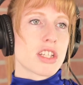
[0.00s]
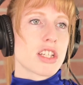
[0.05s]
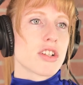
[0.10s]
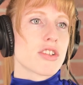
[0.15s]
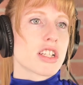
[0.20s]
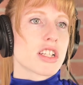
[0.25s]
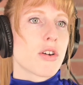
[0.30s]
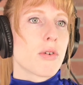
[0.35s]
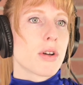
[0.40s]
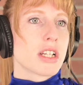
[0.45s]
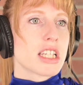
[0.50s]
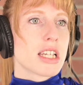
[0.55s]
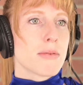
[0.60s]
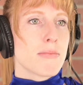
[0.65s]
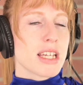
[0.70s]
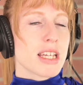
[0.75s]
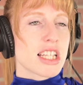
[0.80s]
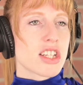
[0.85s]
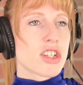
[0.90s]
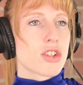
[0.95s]
there's going to
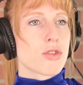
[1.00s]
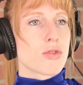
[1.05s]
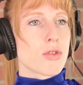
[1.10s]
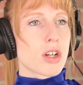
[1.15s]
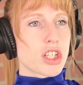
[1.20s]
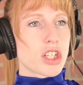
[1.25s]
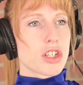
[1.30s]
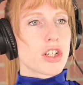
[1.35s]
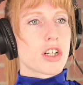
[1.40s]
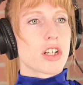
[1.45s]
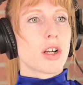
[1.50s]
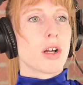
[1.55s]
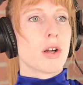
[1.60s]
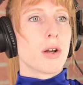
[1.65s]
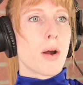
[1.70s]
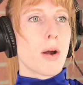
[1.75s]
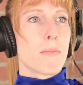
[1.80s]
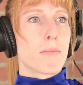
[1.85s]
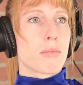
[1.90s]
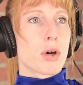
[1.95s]
be stricter
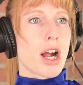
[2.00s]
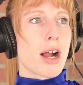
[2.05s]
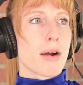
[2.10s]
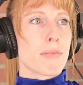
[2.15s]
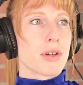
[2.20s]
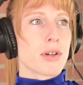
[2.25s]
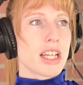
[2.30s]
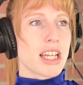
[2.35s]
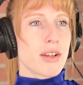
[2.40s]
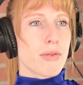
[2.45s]
property